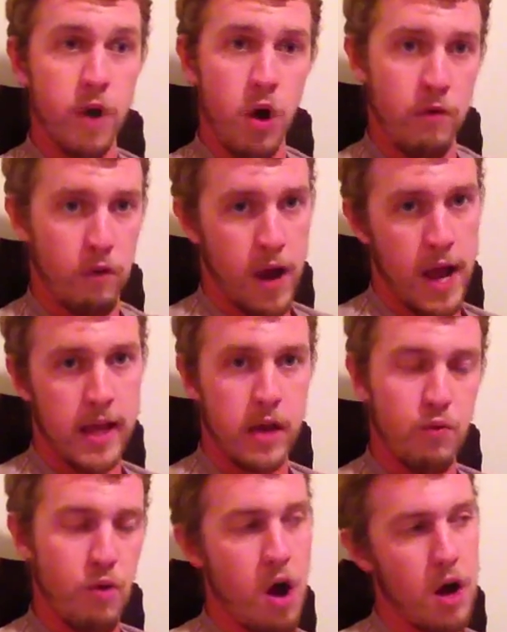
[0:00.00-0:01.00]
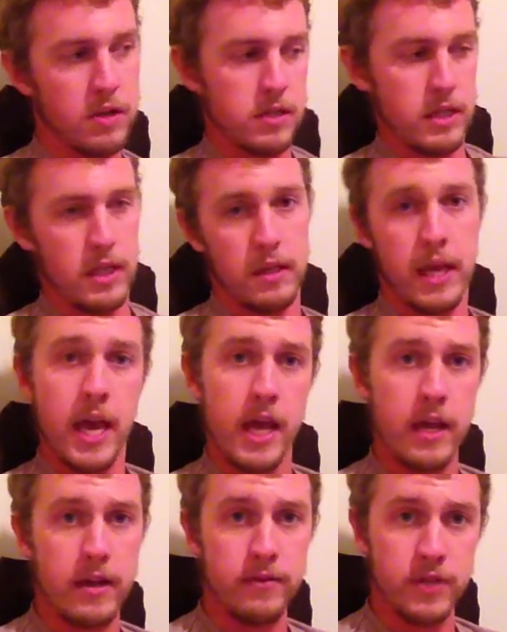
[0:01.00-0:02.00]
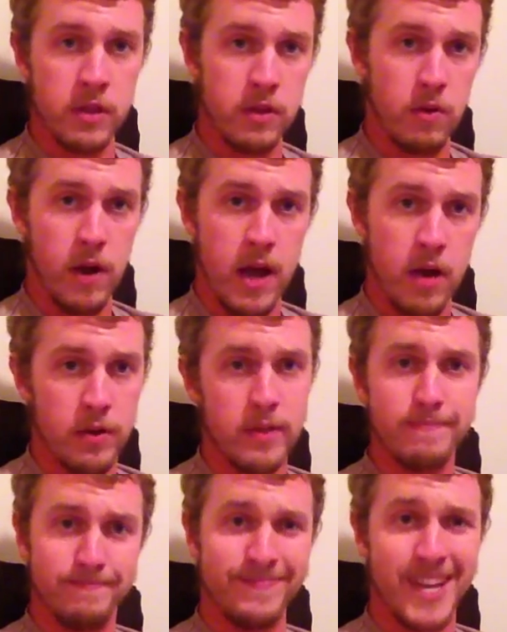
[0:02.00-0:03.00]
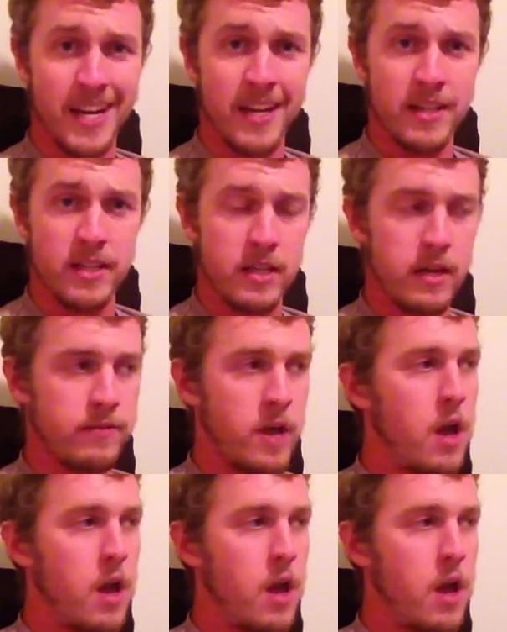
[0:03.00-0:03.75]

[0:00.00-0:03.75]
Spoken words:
overhanging rocks and little caves on the ground and that kind of stuff.